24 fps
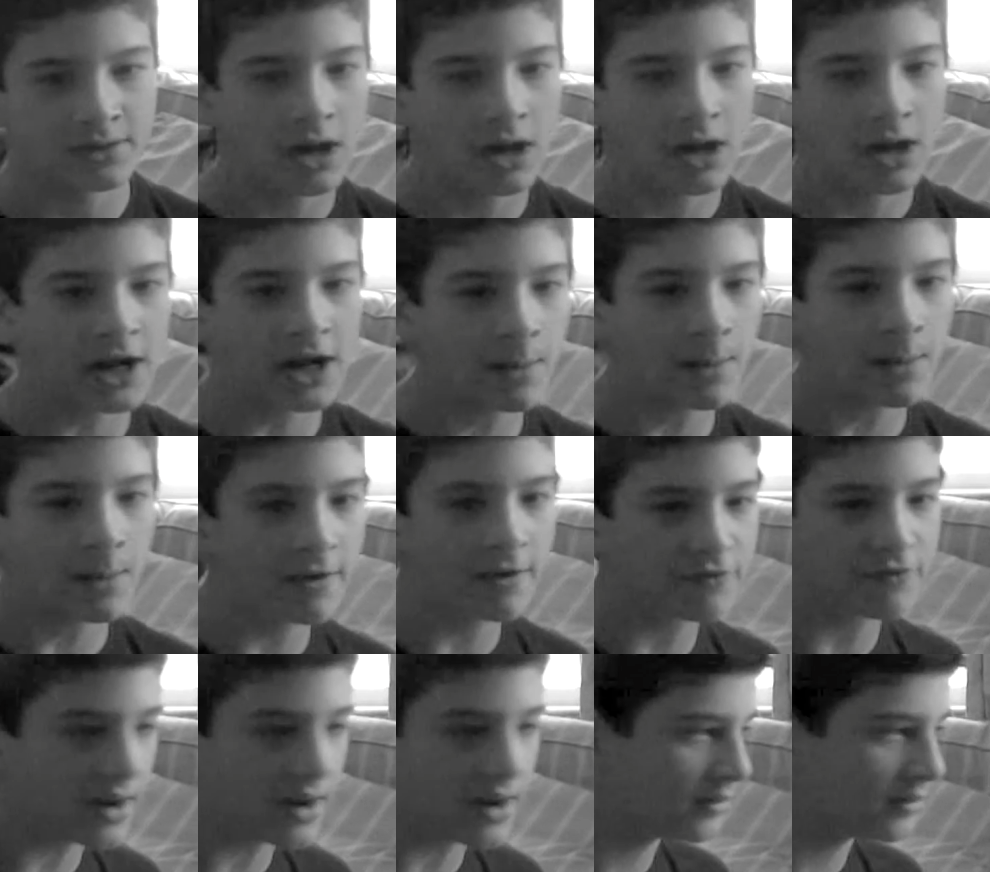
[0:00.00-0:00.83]
I got my
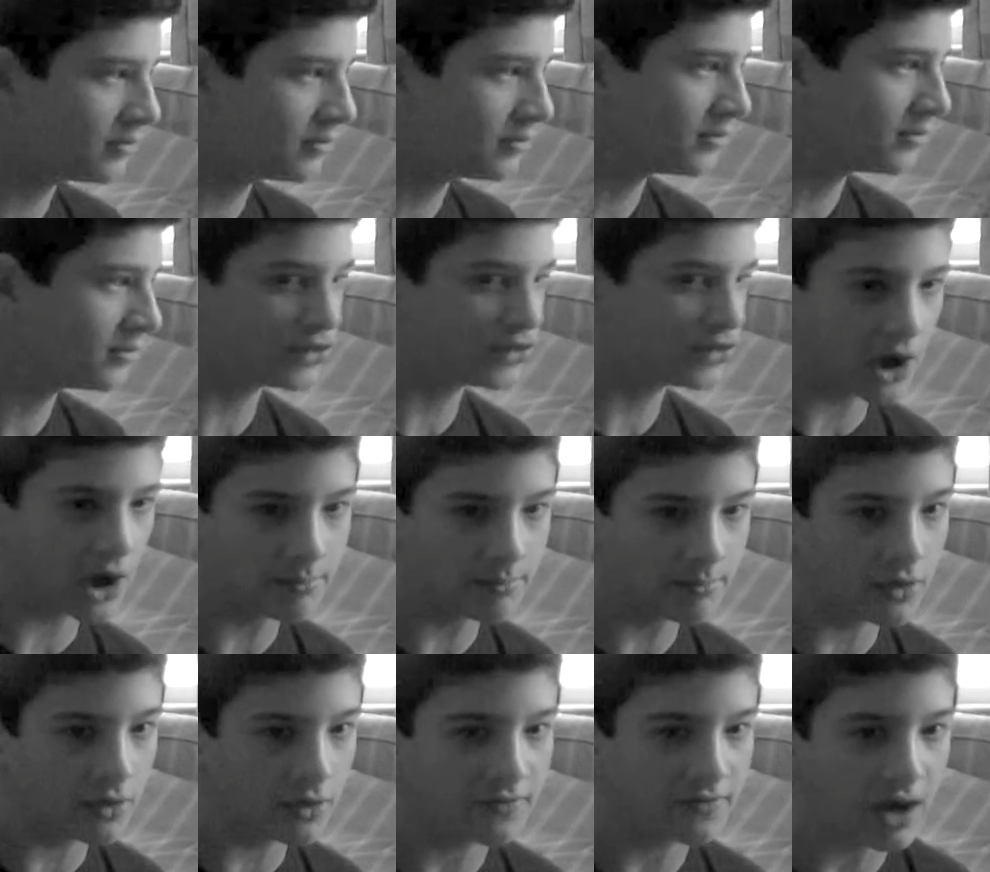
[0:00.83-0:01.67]
friend, John
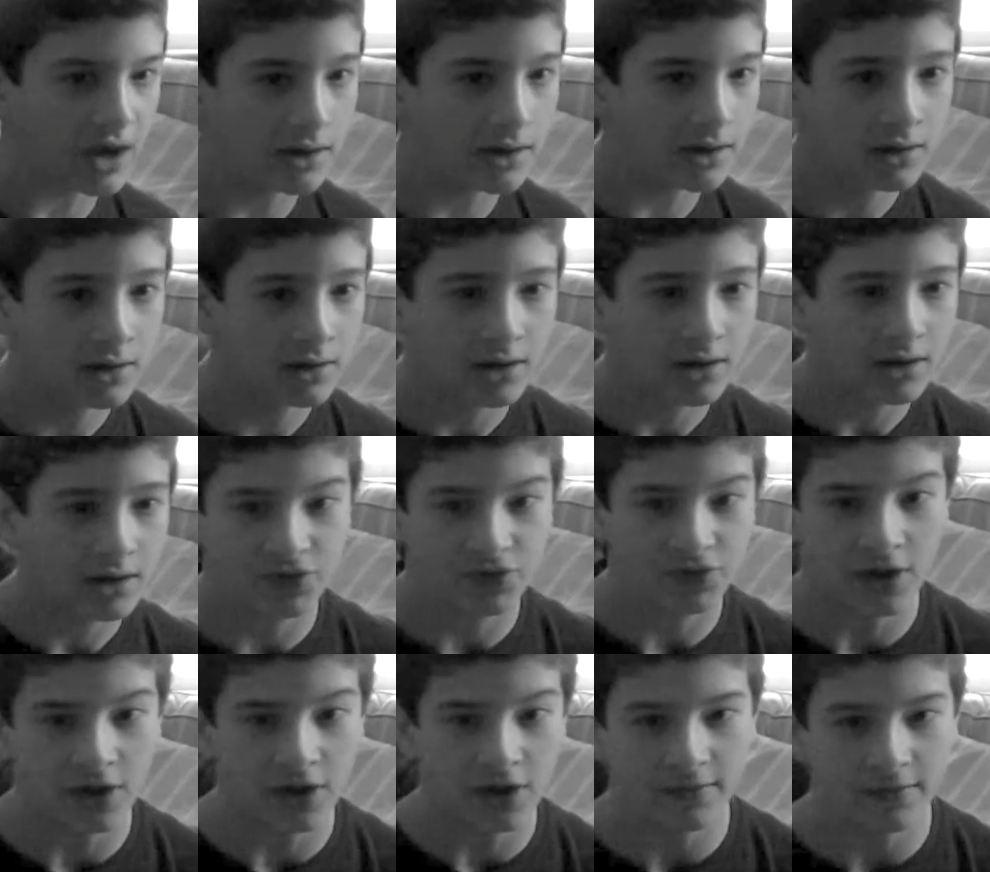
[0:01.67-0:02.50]
Moffat, a
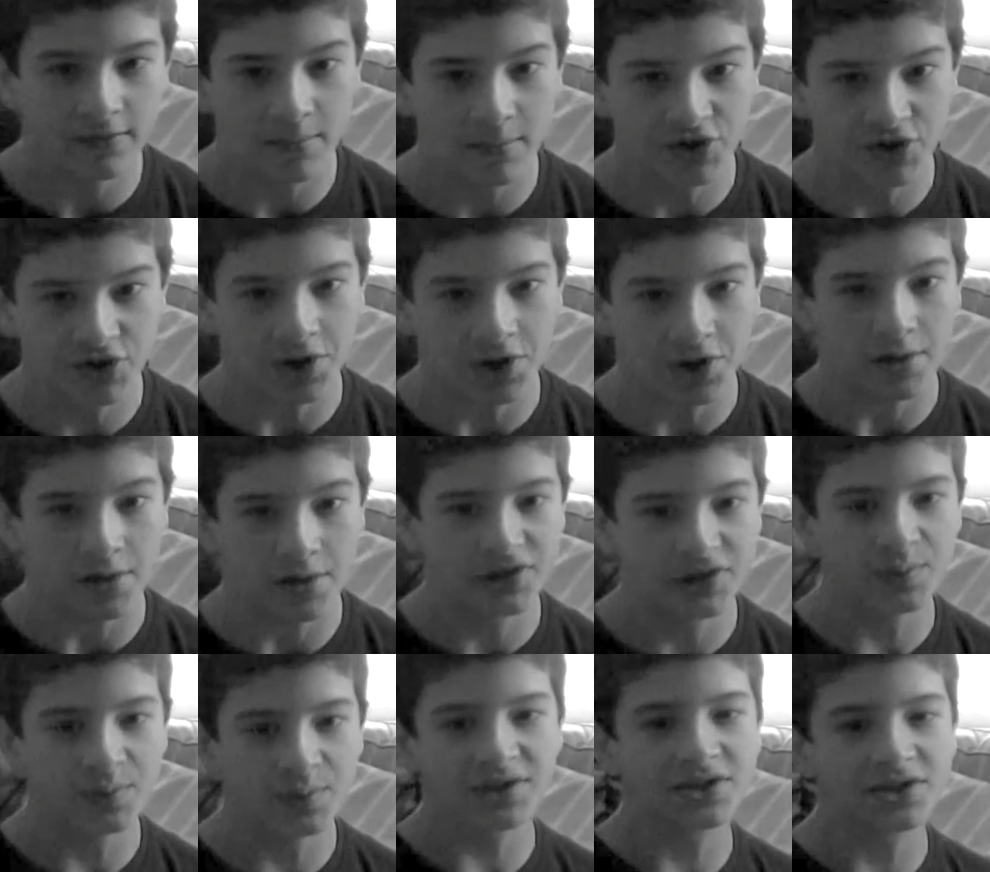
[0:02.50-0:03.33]
son of a missionary,
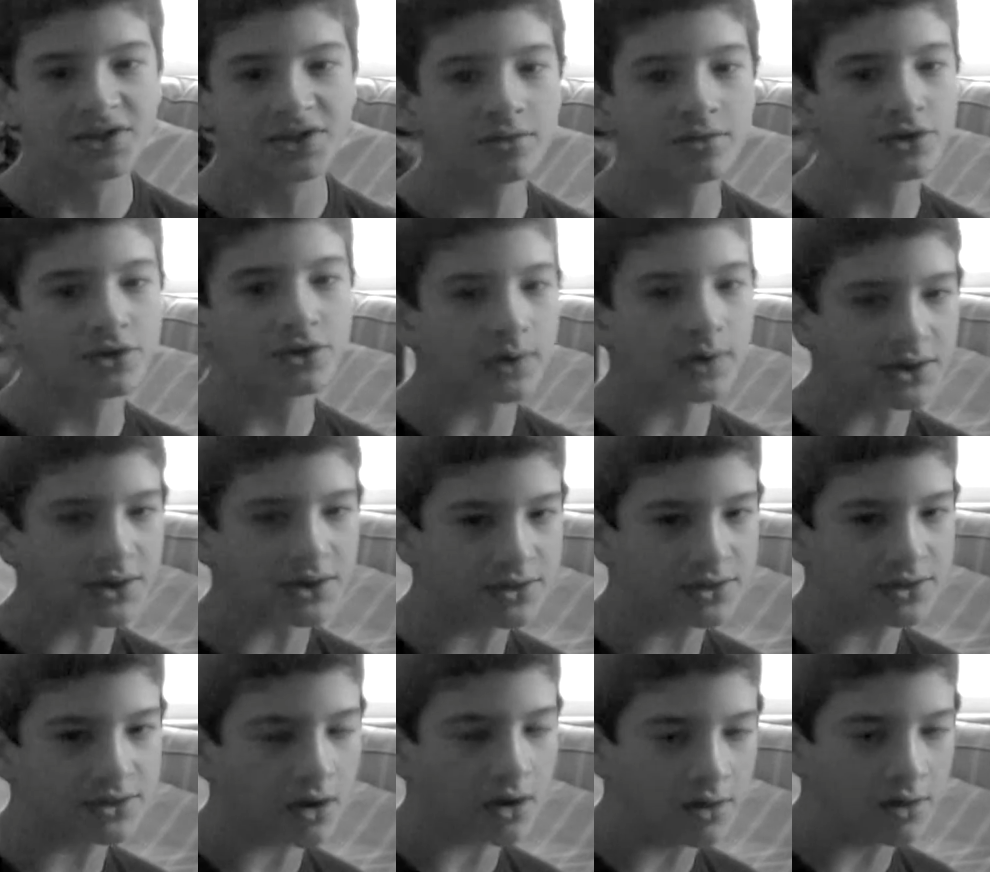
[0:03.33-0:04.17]
to instill trust
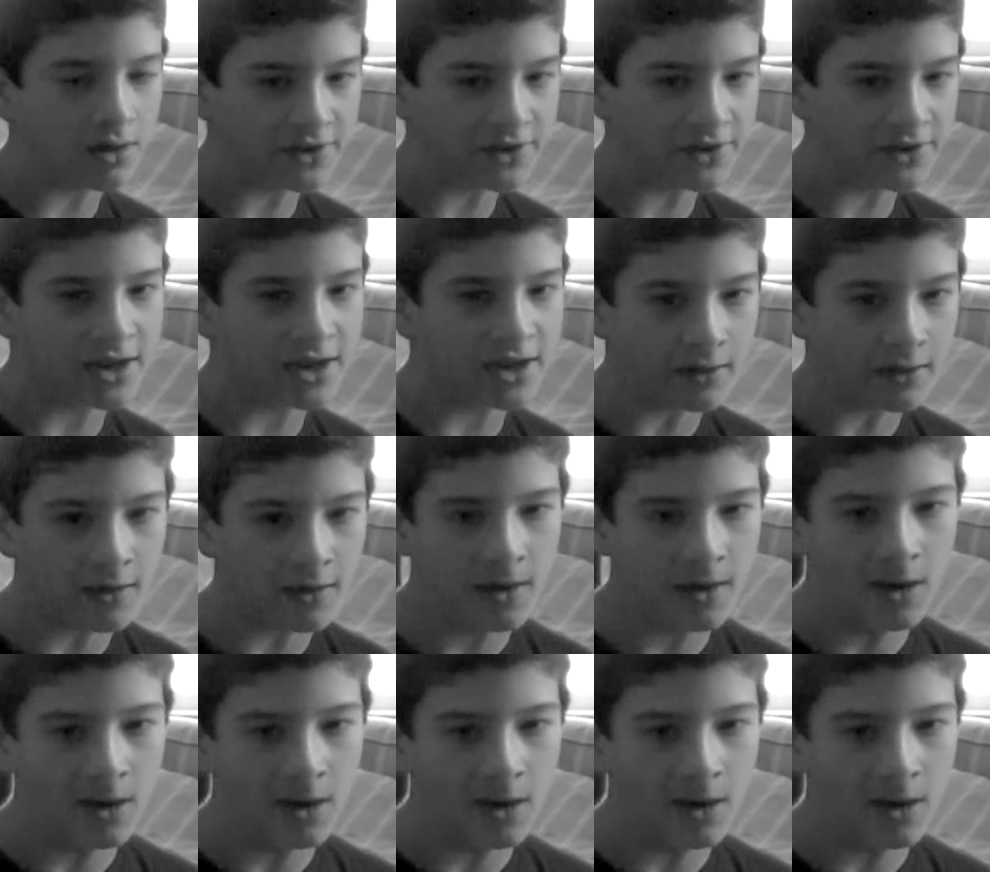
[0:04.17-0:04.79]
on the king.